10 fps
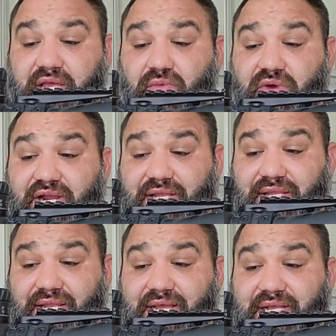And what I
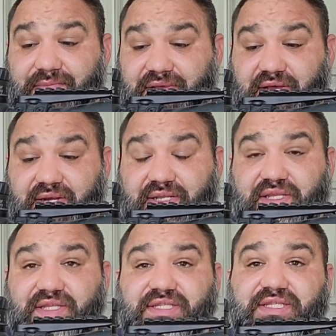like about it
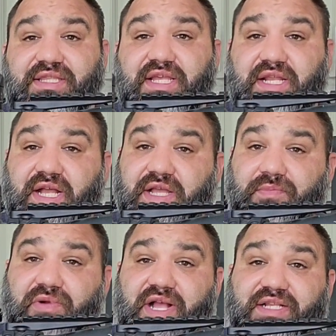is then I
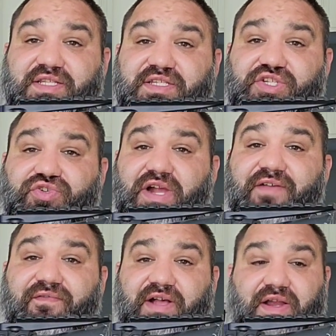can practice in
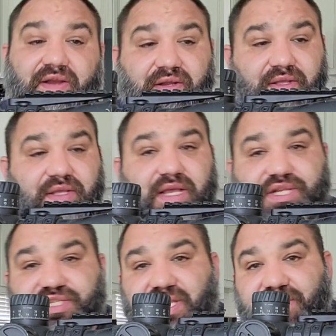dry fire.
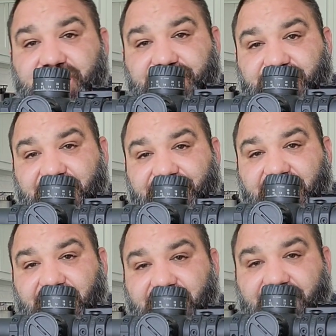I just got done dry
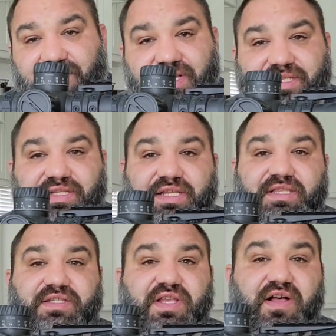firing. I forgot to take
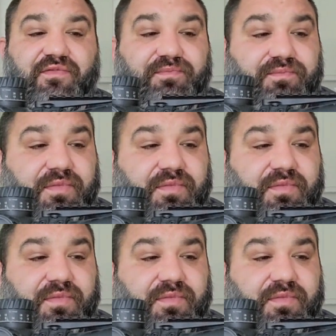this off.